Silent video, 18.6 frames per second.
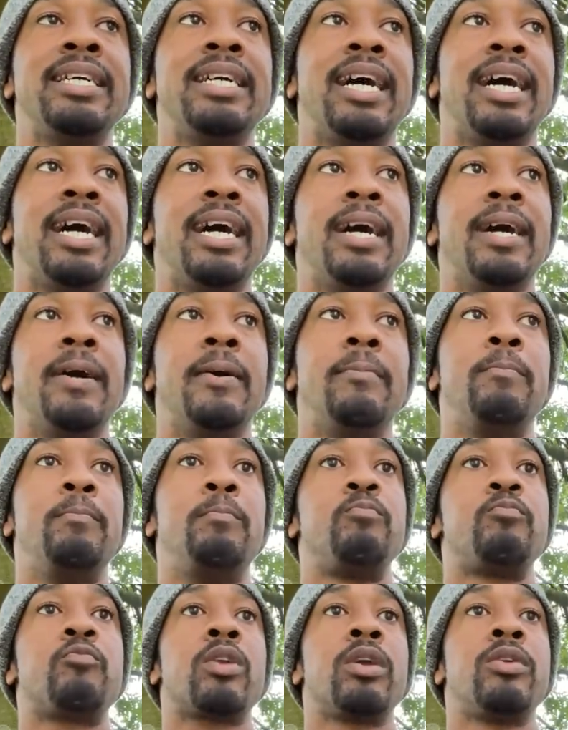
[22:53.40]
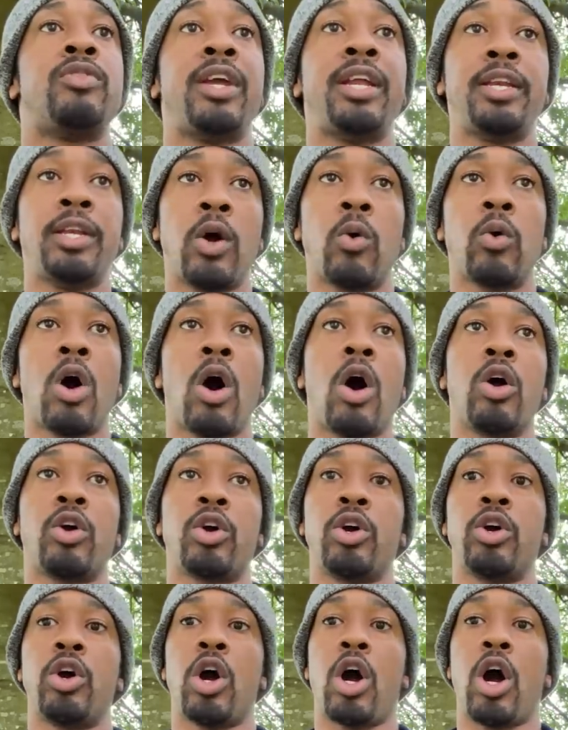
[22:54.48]
um, they no
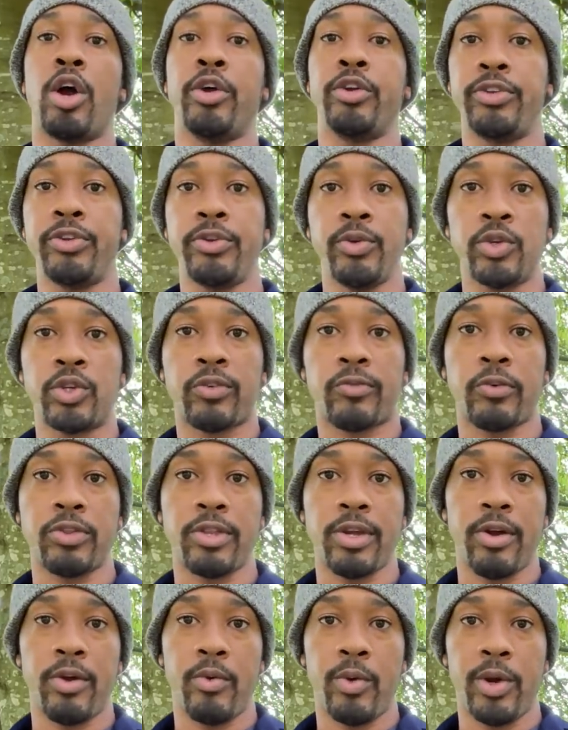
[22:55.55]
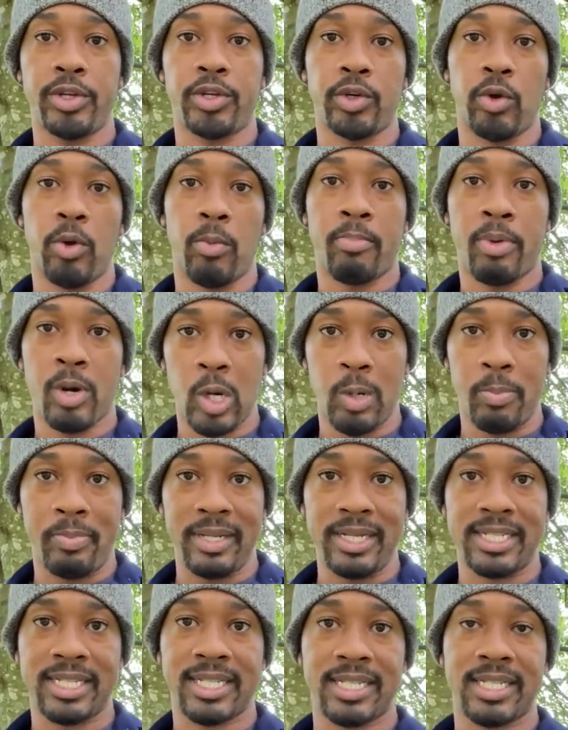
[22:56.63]
longer are used for their original
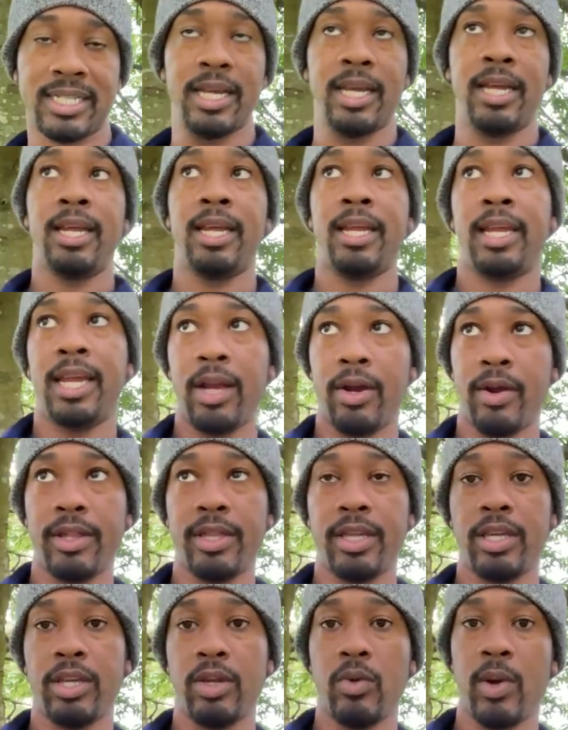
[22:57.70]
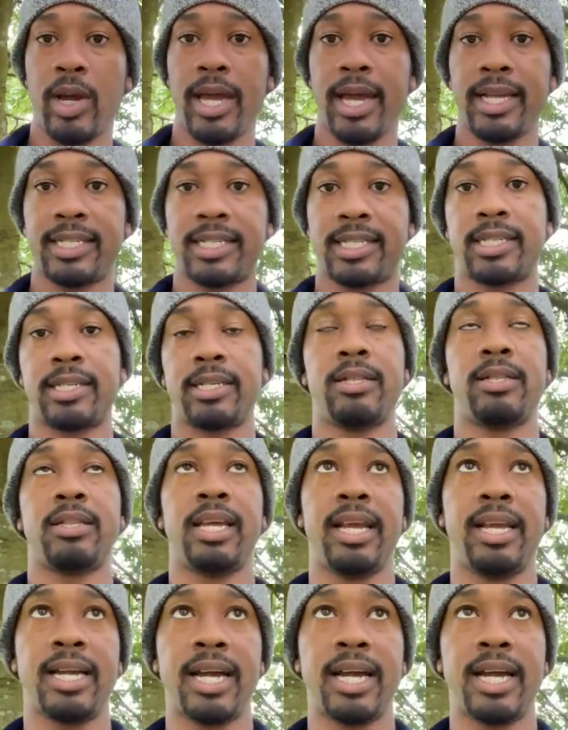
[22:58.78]
purpose here in the U.S. Thank